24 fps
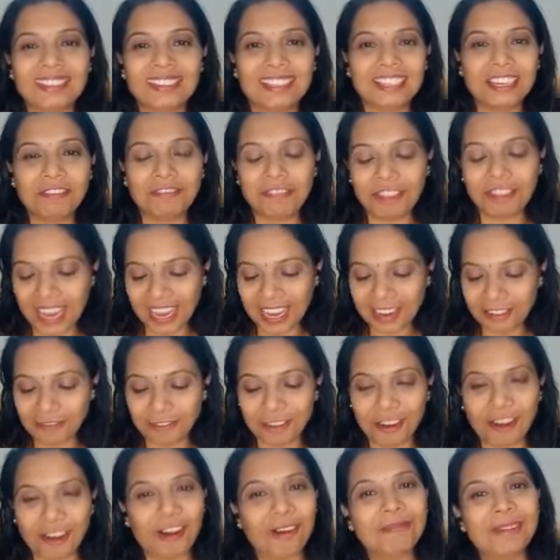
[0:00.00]
refrain
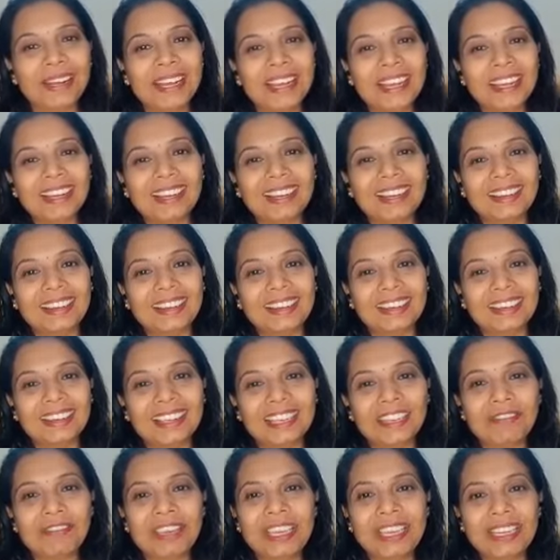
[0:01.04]
from
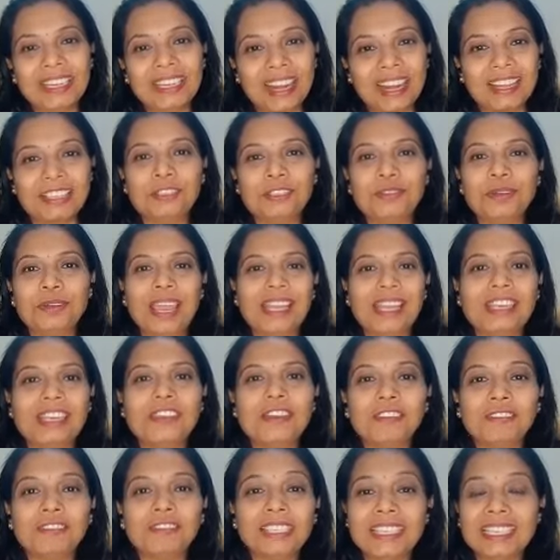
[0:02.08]
giving rise to any
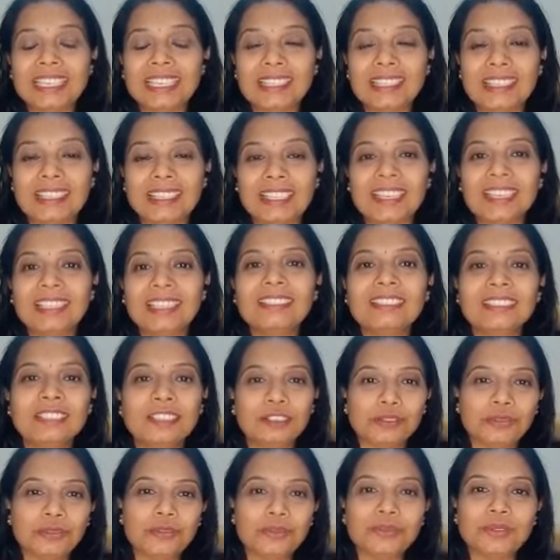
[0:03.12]
of these genes
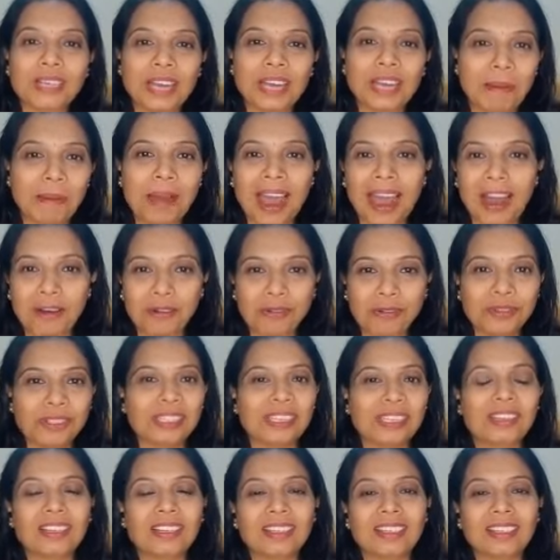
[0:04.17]
to come out
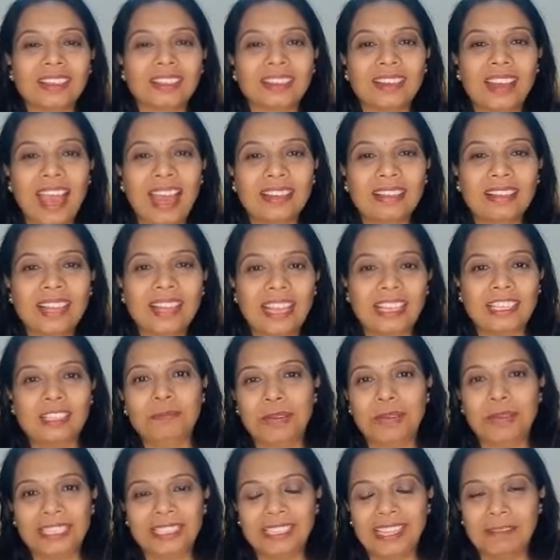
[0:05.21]
and
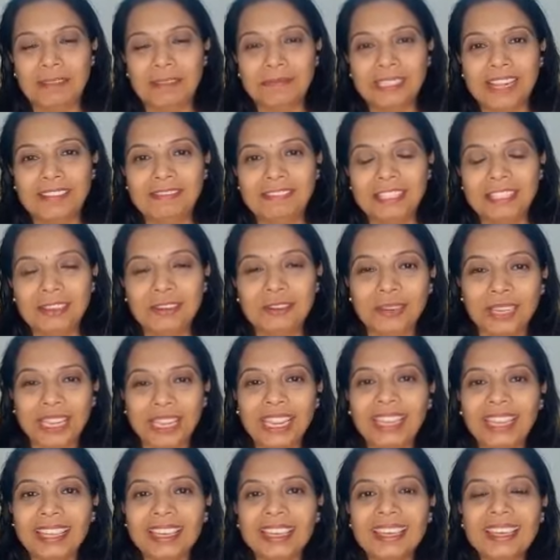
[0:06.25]
express themselves.
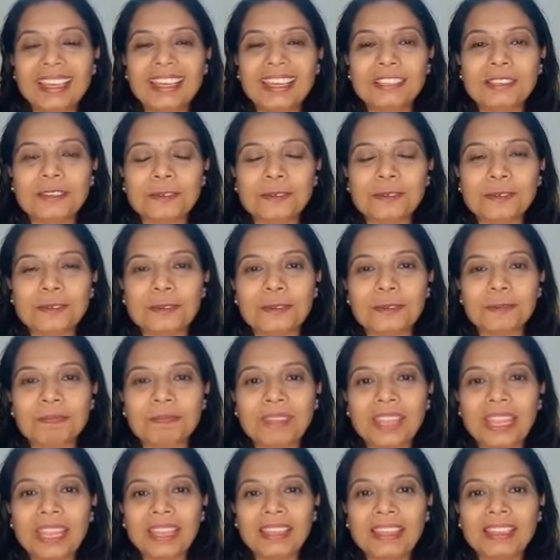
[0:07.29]
Okay, so
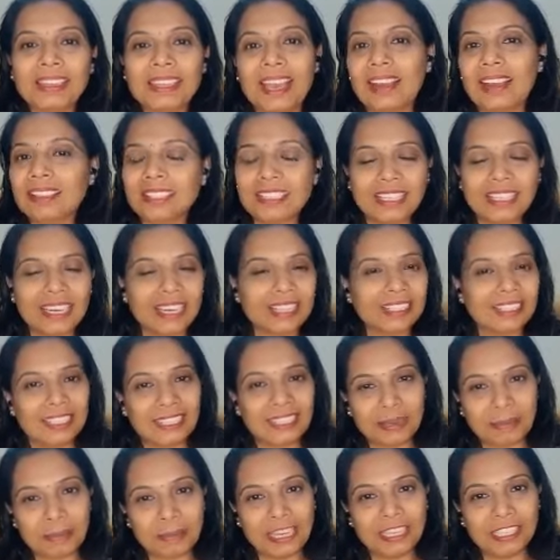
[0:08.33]
yeah, stress is
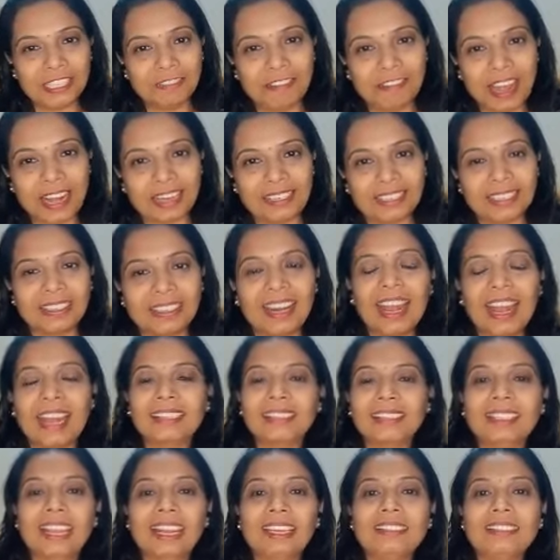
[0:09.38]
a major factor.
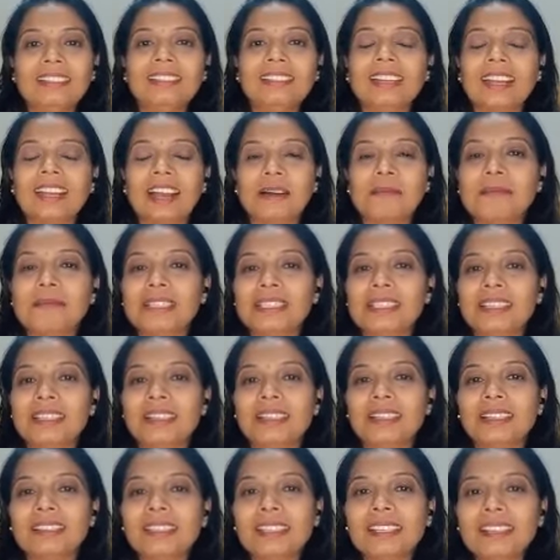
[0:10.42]
And then comes the